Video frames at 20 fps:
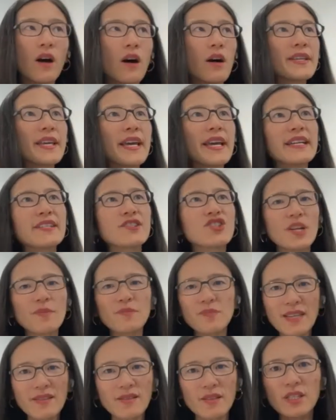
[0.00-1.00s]
Yeah, Jim,
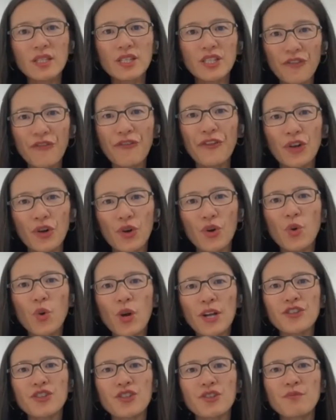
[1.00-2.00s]
that's a difficult
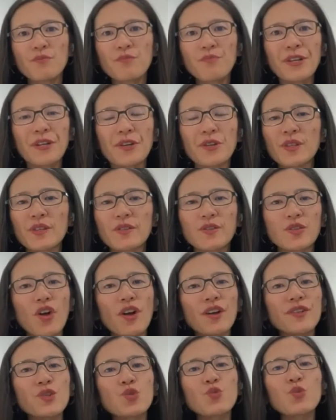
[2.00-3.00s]
question because it's not a
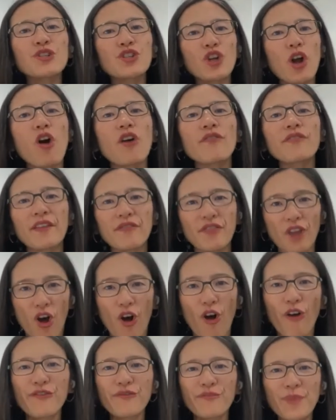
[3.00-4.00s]
switch on and off,